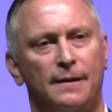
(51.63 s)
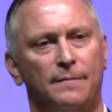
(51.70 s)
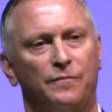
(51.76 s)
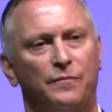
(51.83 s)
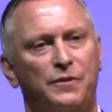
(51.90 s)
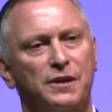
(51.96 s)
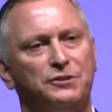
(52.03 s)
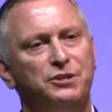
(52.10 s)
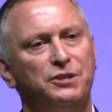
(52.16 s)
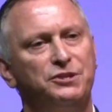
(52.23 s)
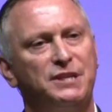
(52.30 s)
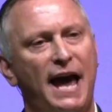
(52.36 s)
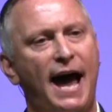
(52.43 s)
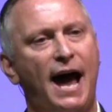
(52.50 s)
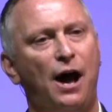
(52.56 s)
this is
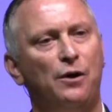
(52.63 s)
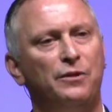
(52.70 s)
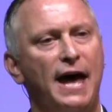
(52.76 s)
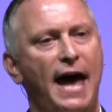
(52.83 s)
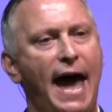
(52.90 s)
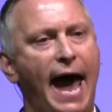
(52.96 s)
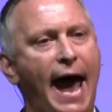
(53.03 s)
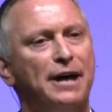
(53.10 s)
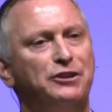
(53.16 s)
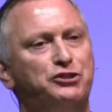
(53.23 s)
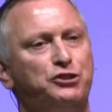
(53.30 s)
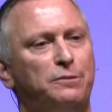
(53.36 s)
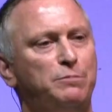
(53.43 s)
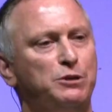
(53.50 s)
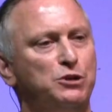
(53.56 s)
how the
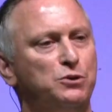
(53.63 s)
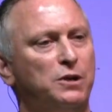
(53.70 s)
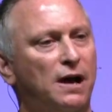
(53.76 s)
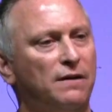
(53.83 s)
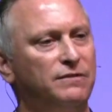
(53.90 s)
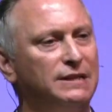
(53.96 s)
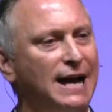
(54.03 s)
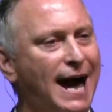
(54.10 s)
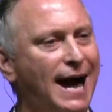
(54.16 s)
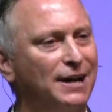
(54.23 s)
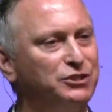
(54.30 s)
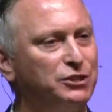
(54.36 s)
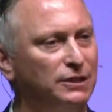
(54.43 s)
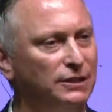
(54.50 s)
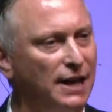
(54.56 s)
attribute of God's
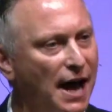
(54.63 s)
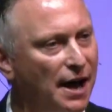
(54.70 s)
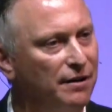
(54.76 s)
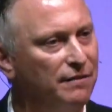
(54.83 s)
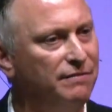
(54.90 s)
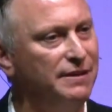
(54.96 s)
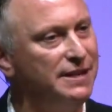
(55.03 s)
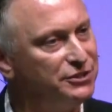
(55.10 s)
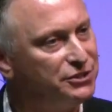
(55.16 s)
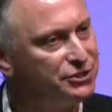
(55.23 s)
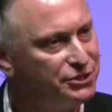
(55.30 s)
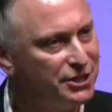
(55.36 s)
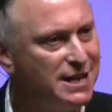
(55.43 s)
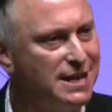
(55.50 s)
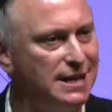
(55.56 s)
love is
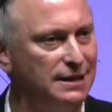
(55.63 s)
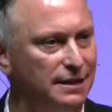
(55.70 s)
seen.